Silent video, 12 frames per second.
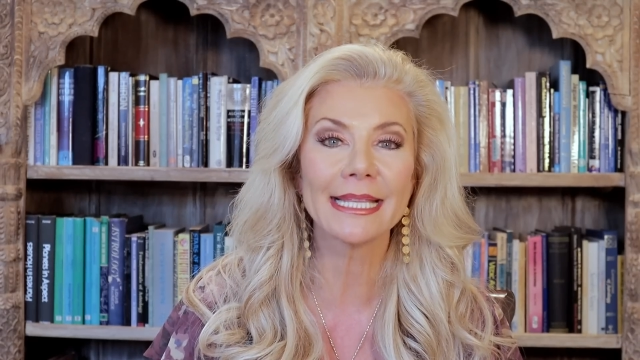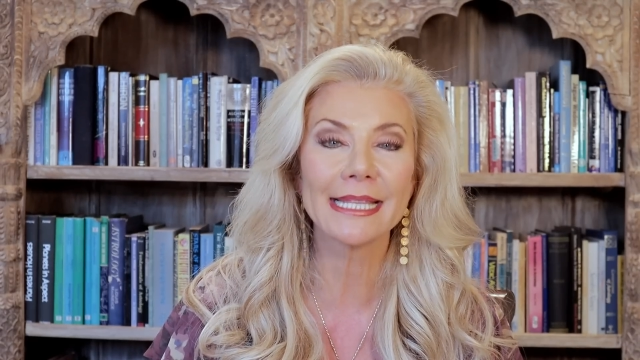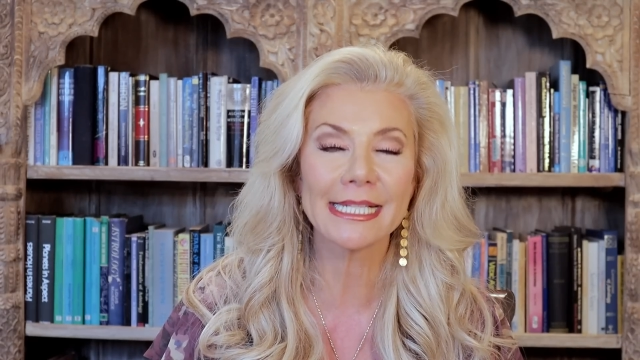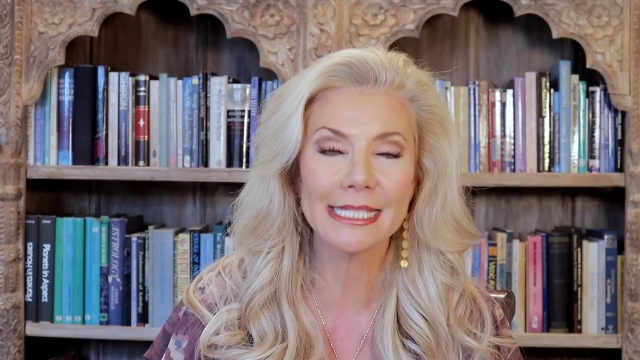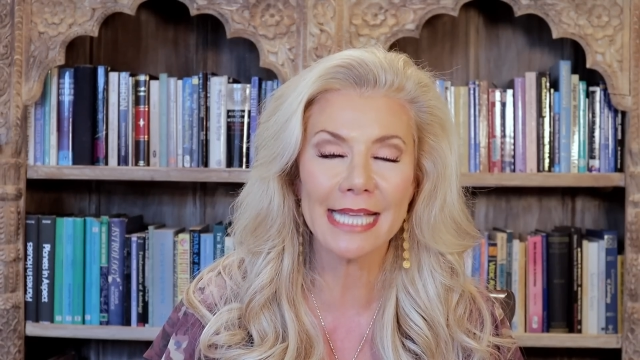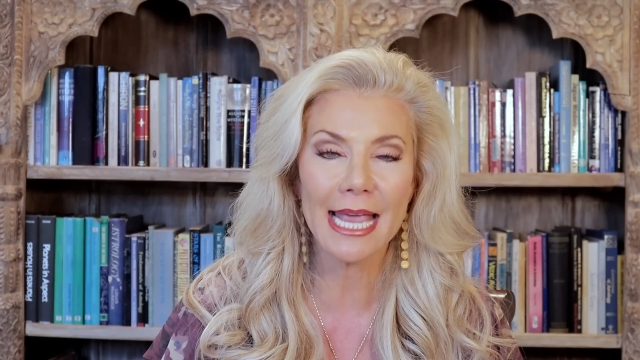
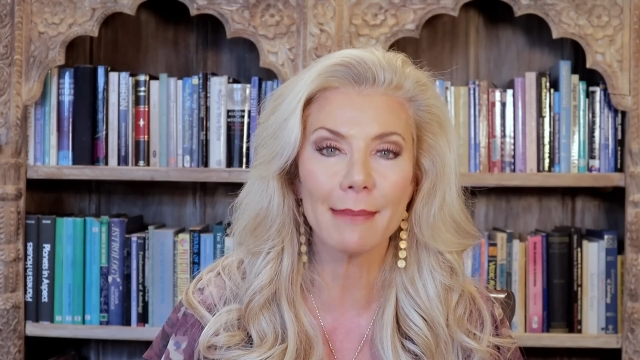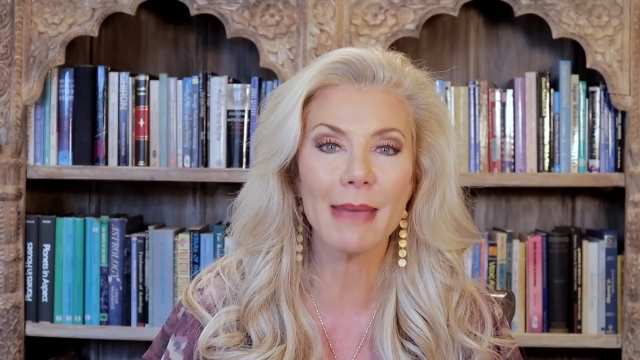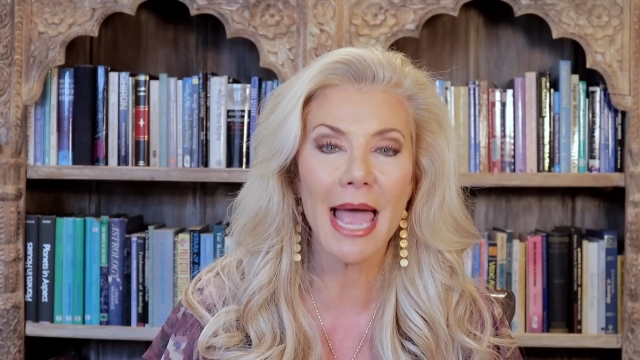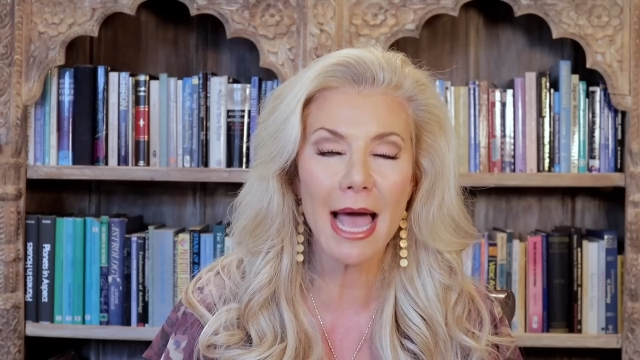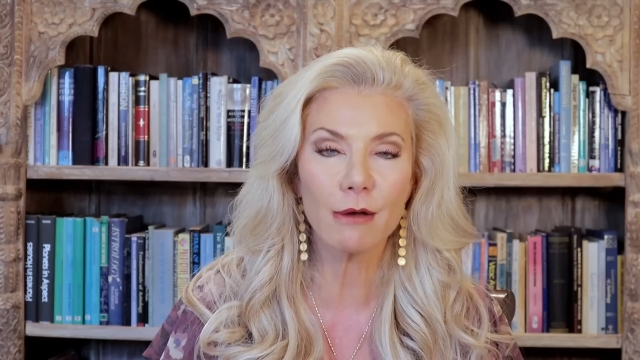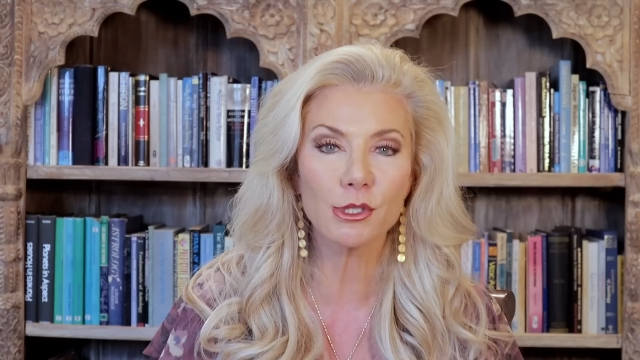in the
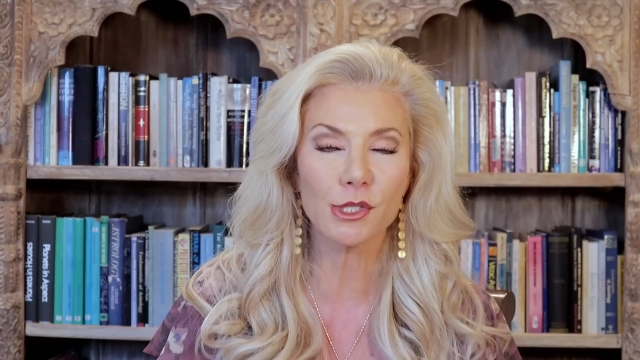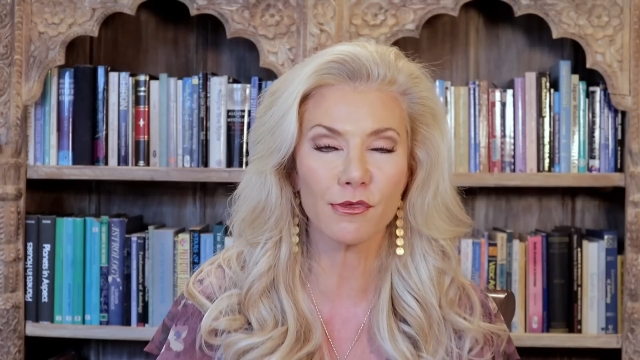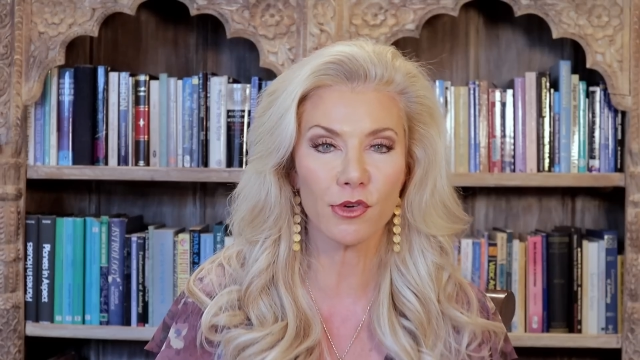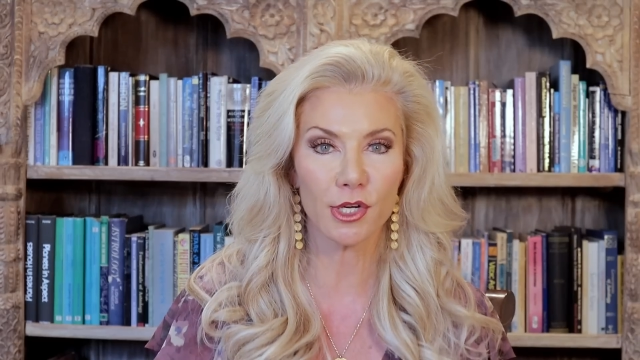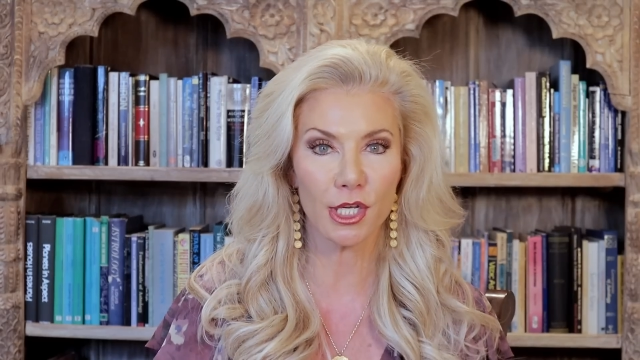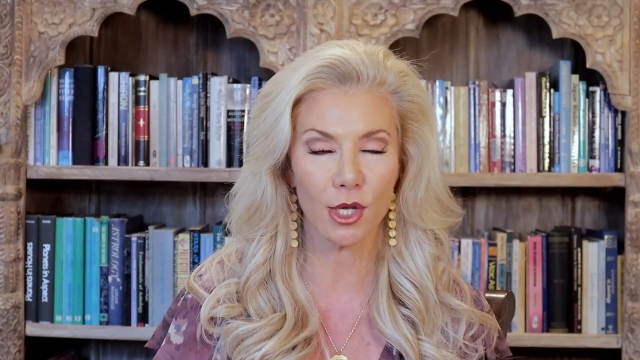same house
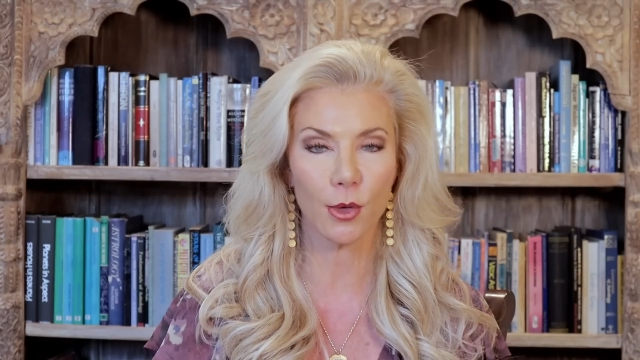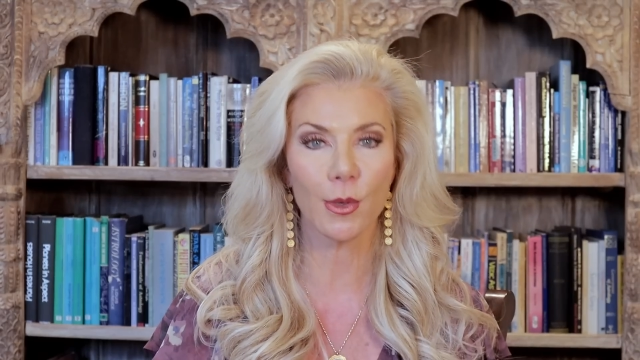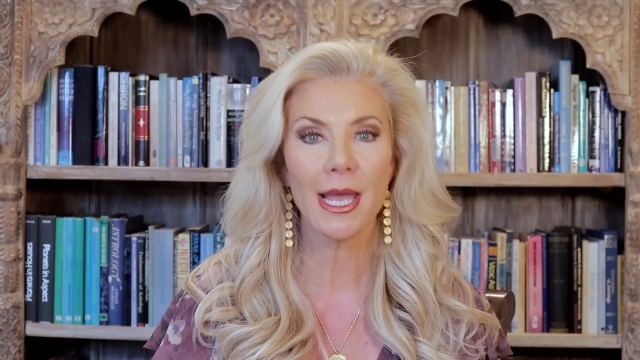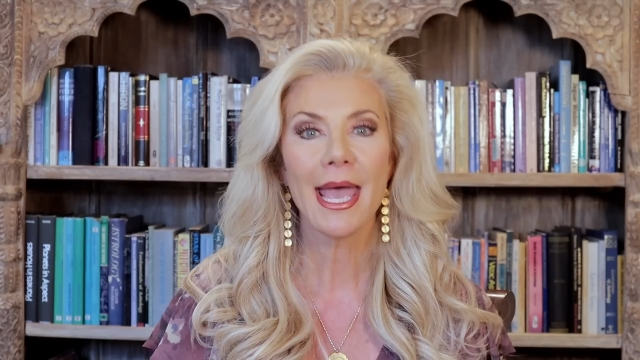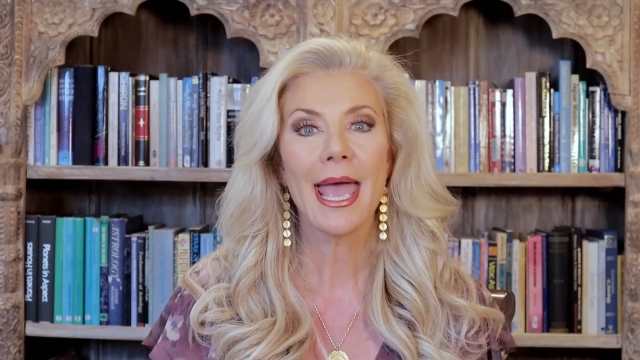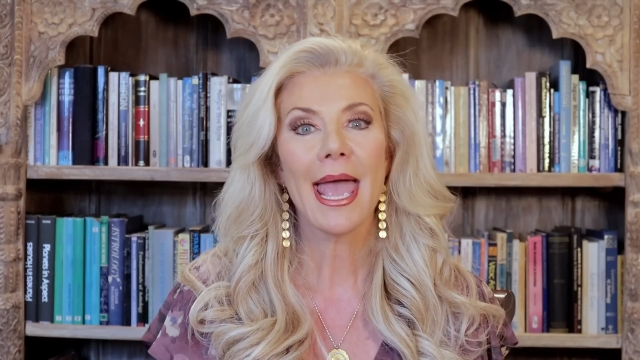for you.